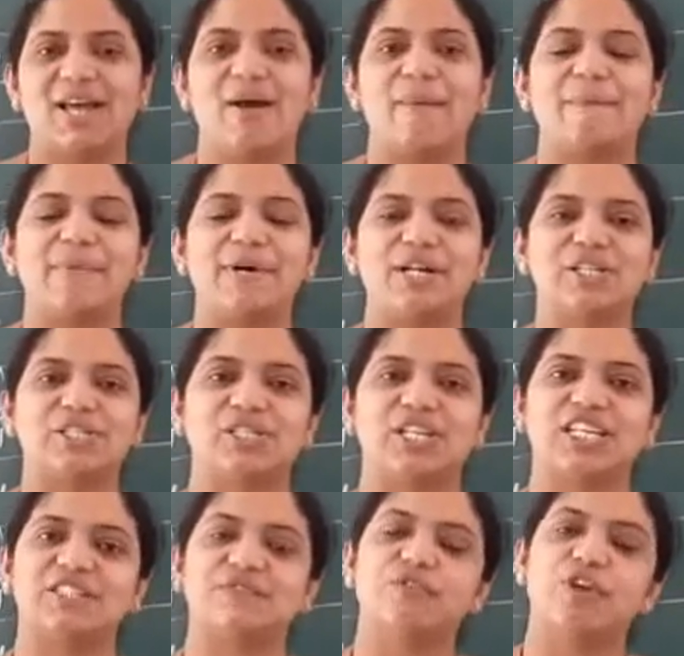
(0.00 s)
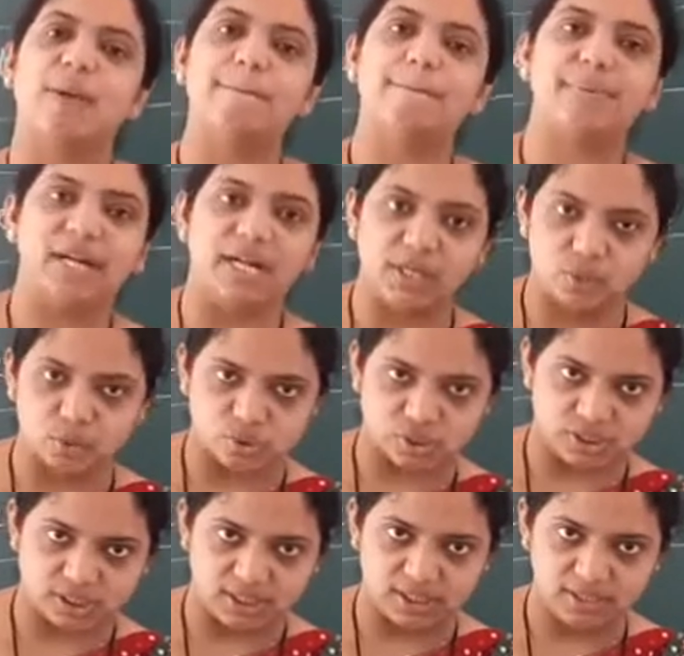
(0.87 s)
purchase from
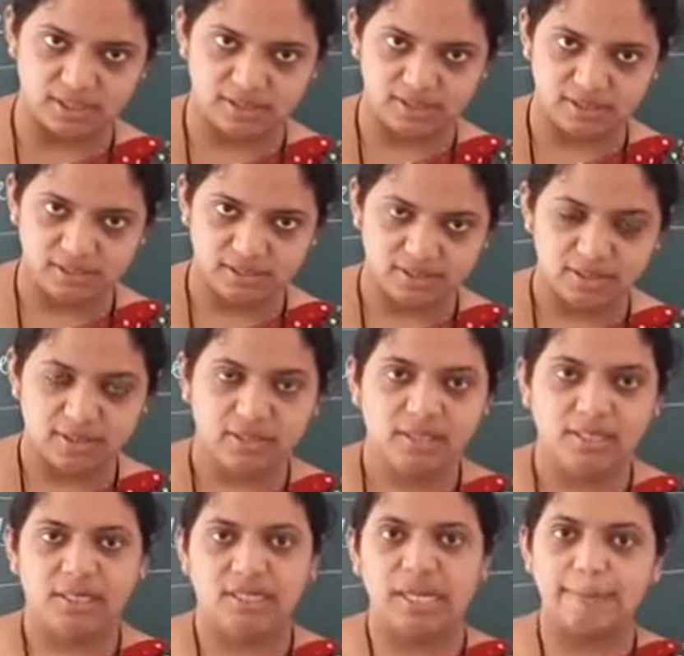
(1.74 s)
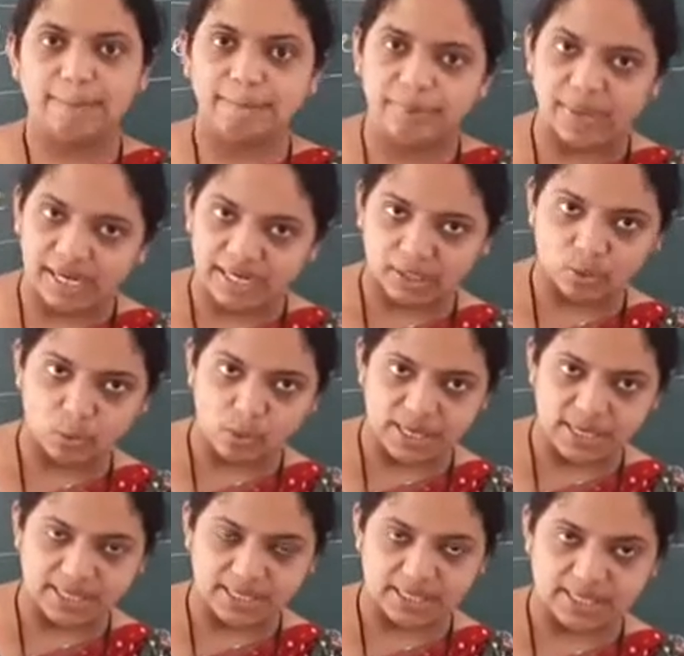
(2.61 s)
producer in a bulk
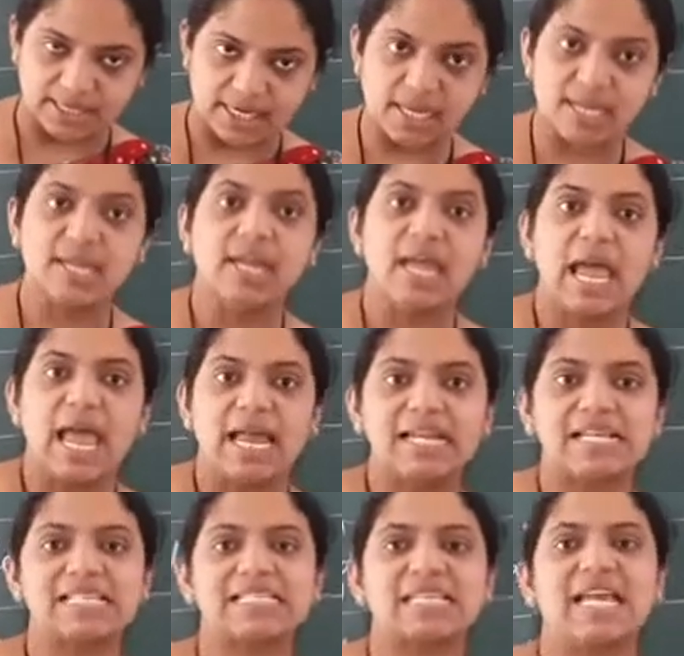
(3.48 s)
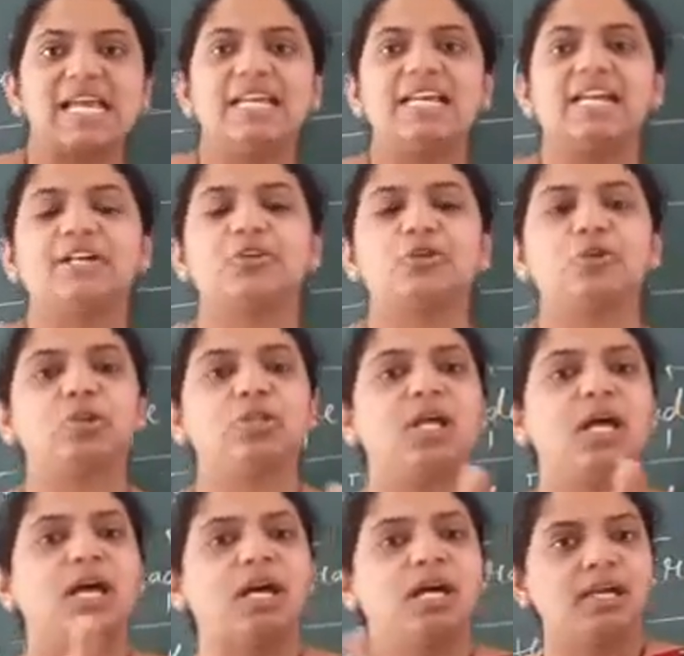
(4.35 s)
quantity and sell it to
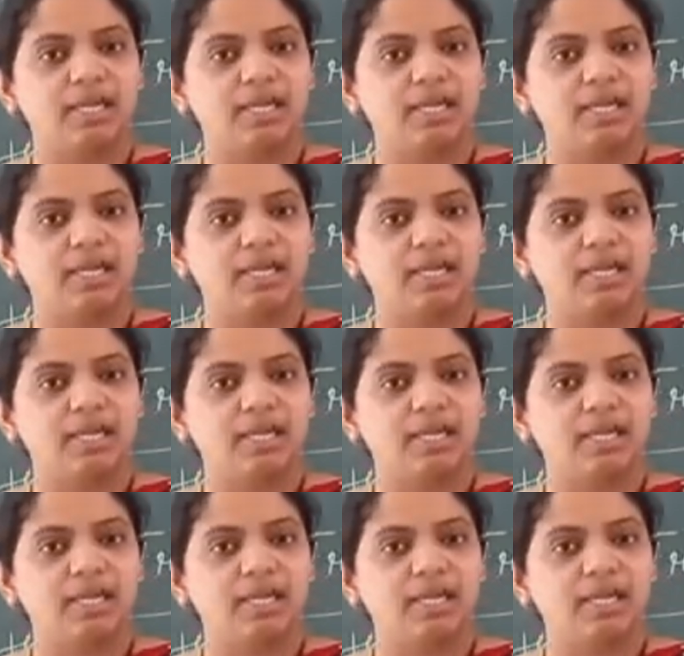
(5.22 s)
the